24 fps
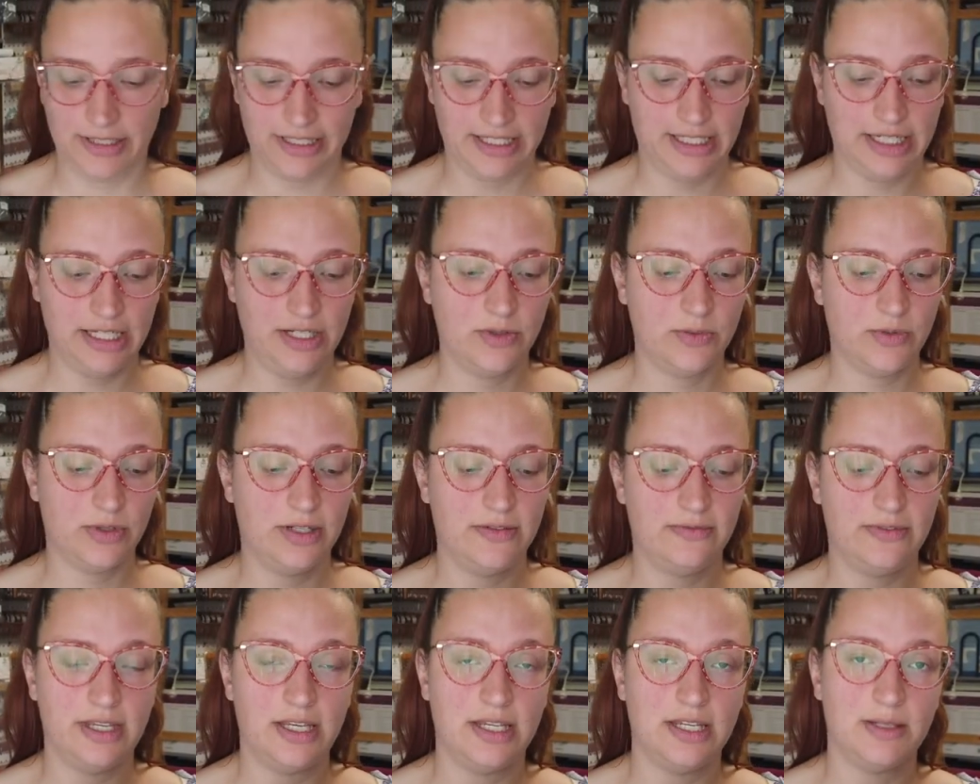Like, each
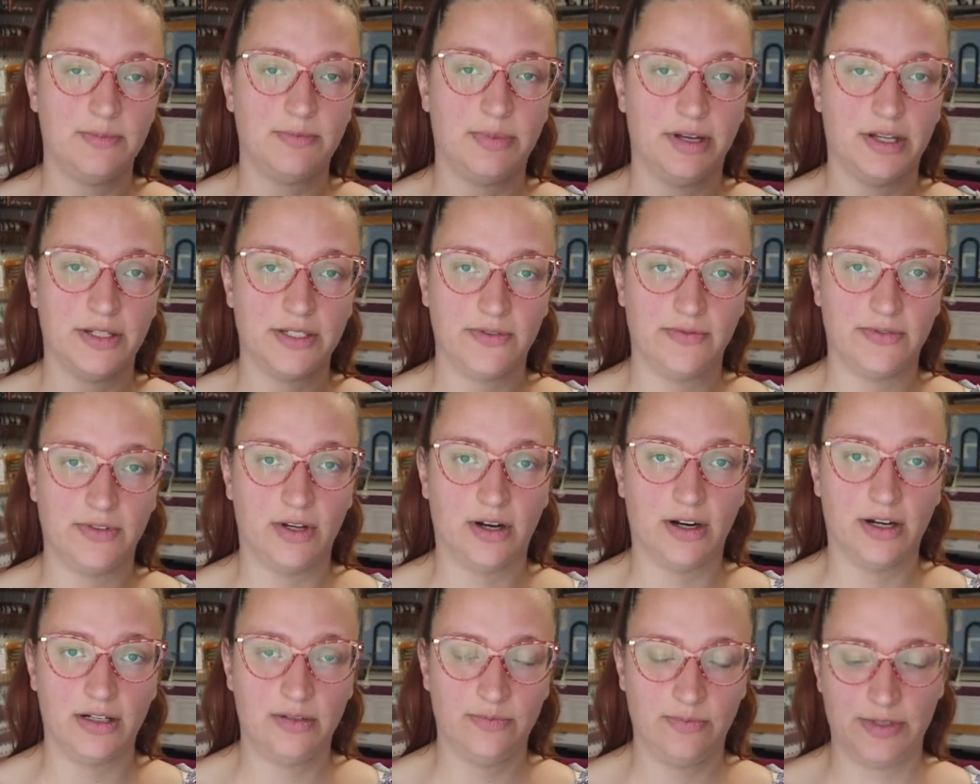one of these balls of
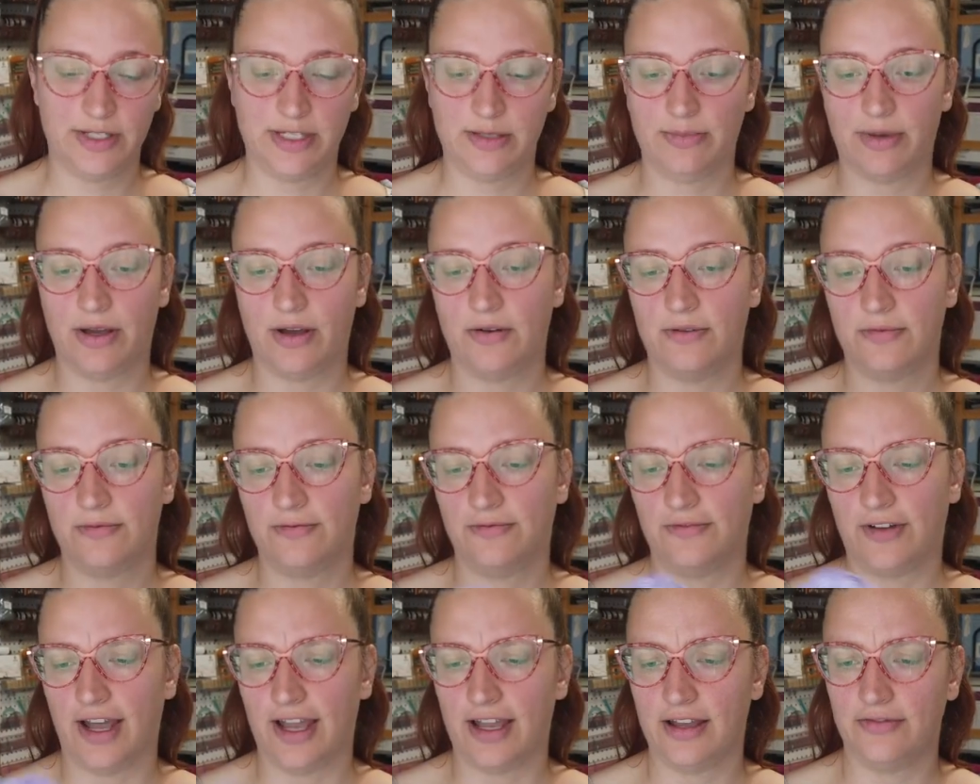yarn was about
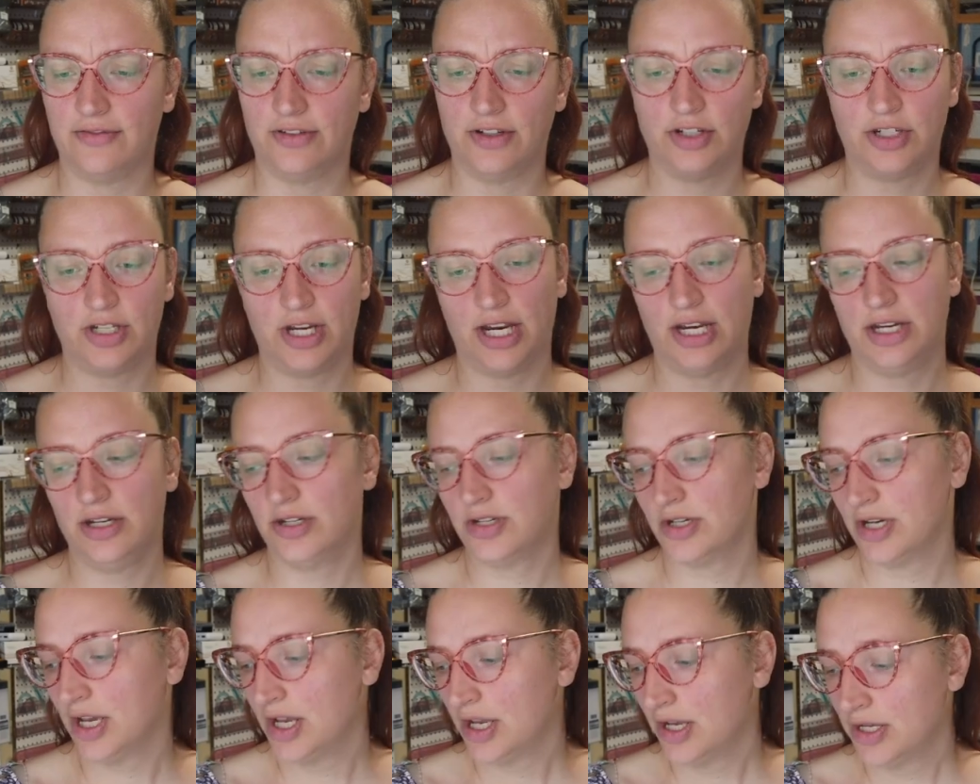5 and
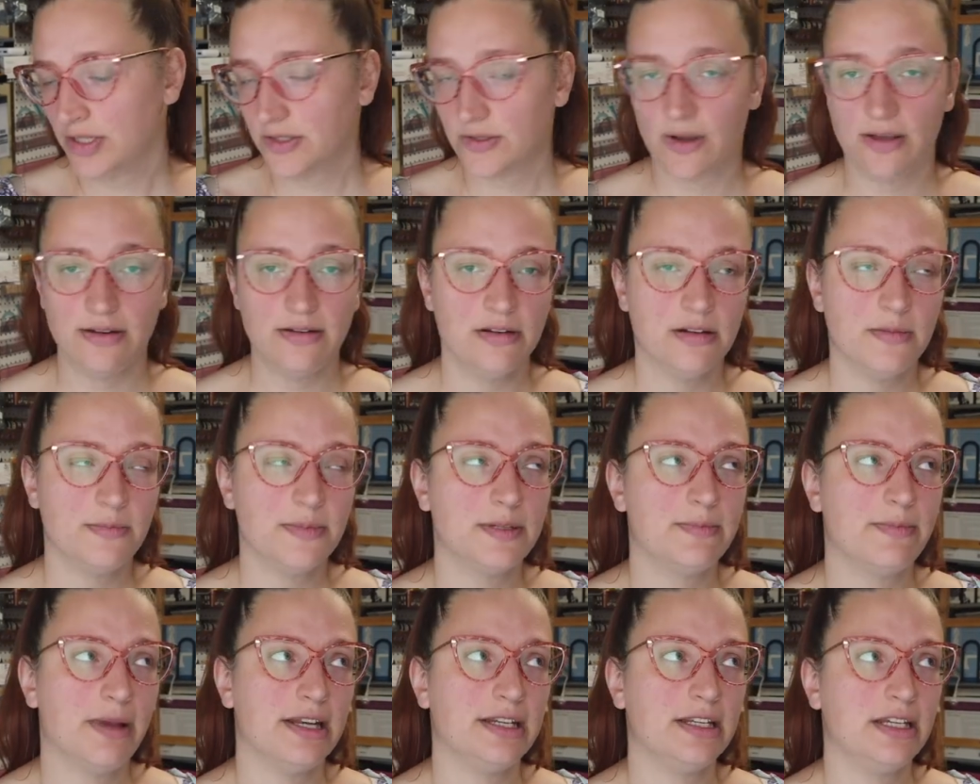change, so I ended up
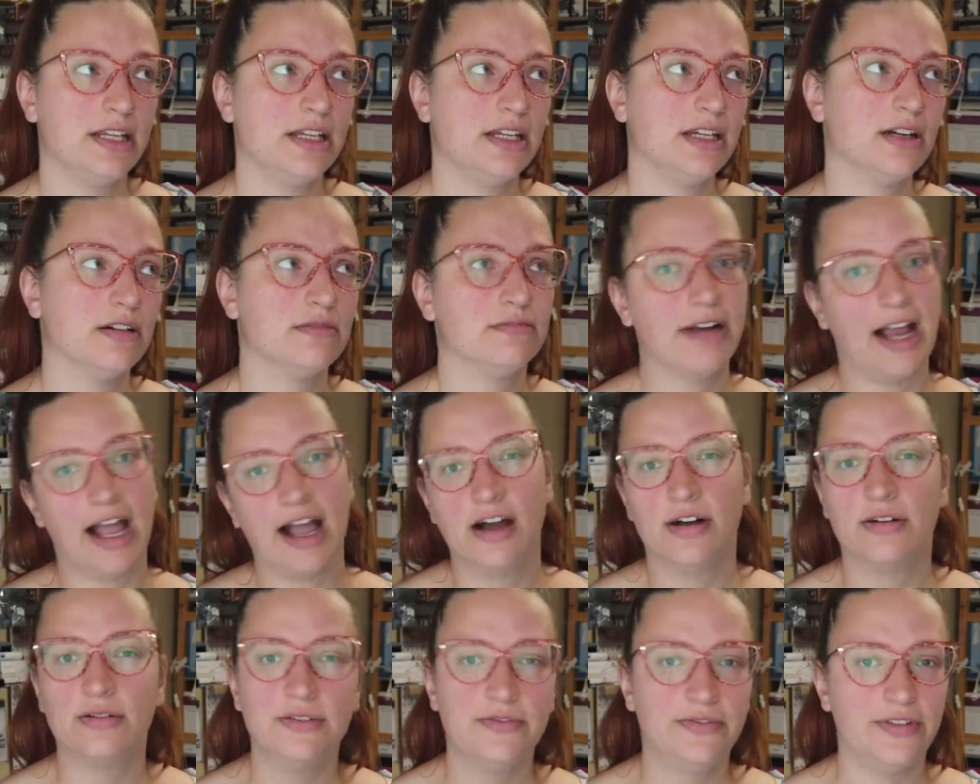spending
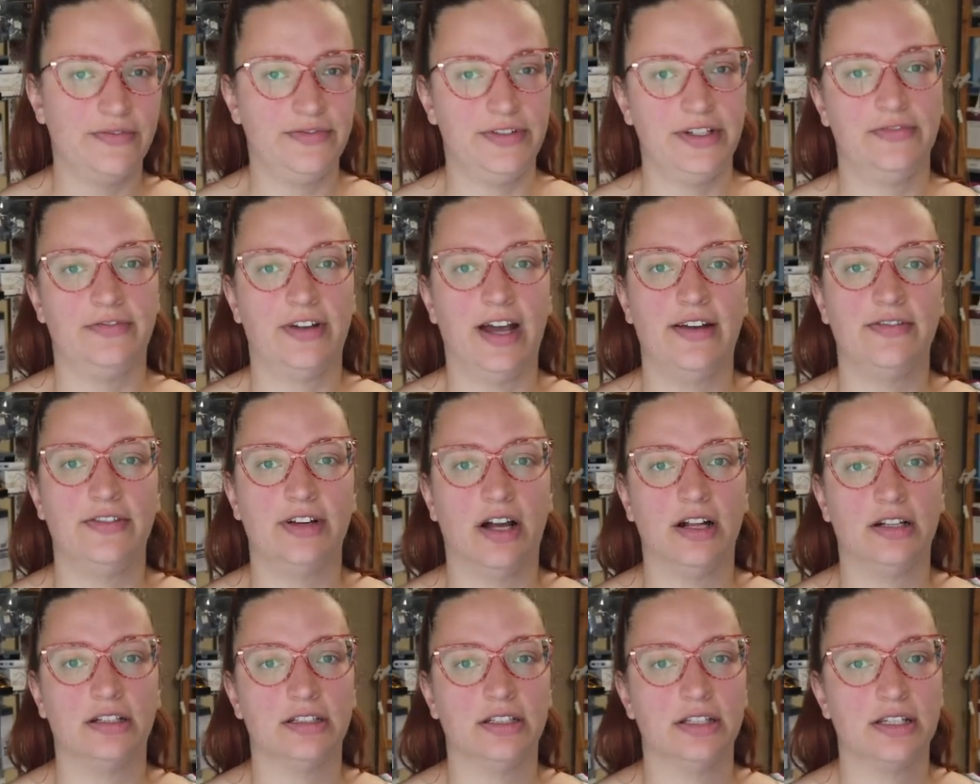around
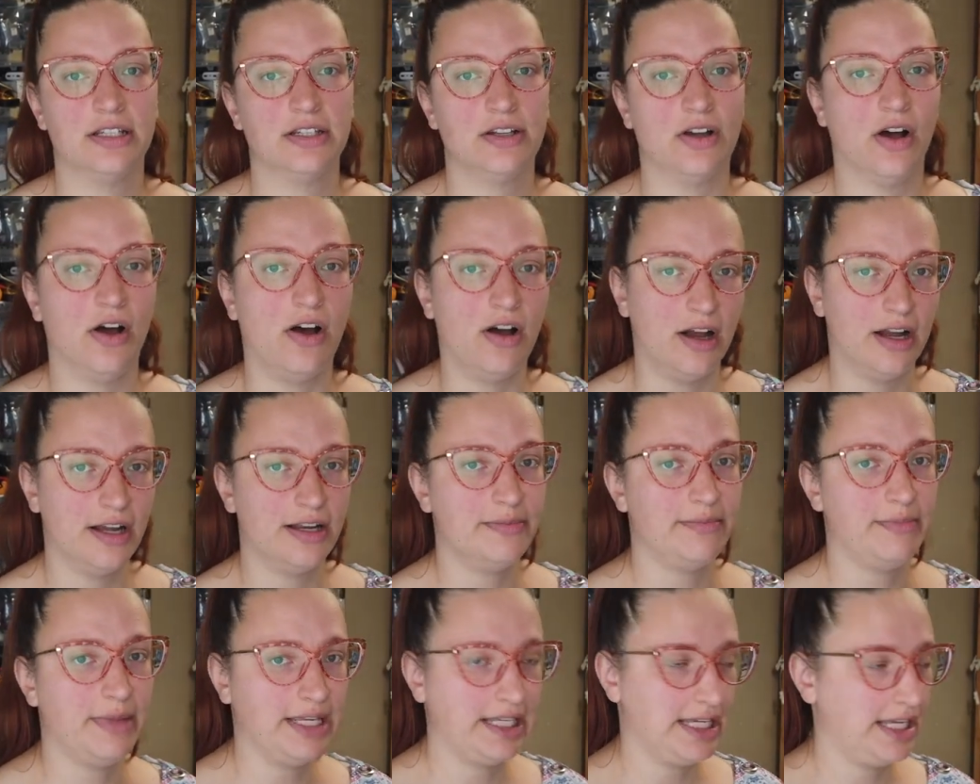$55
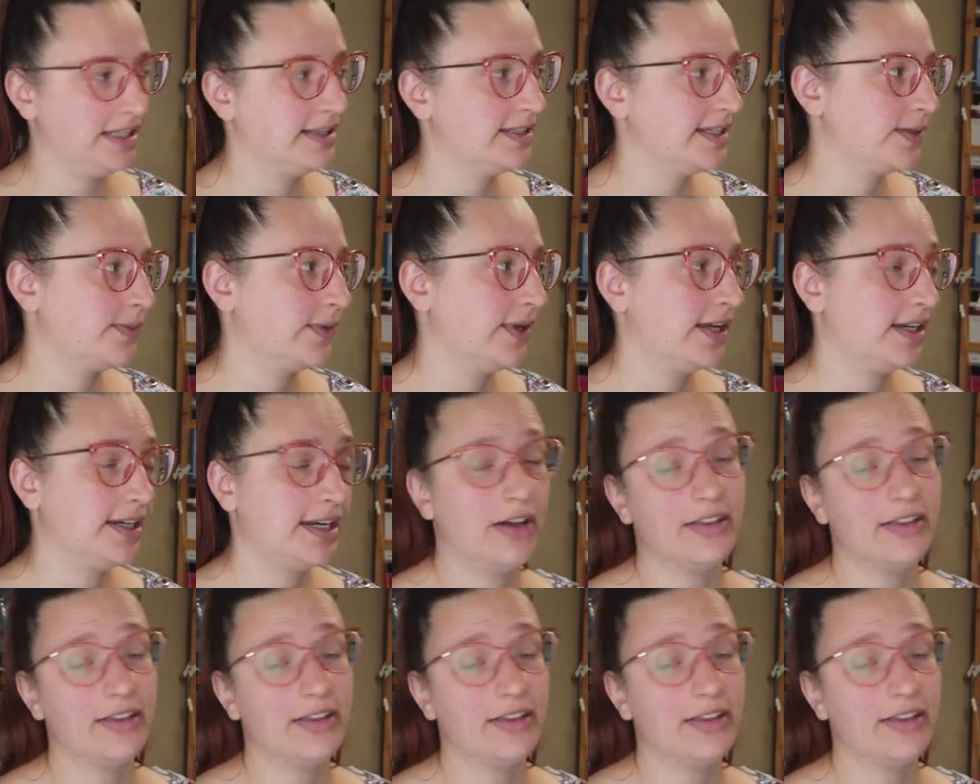on making this wig.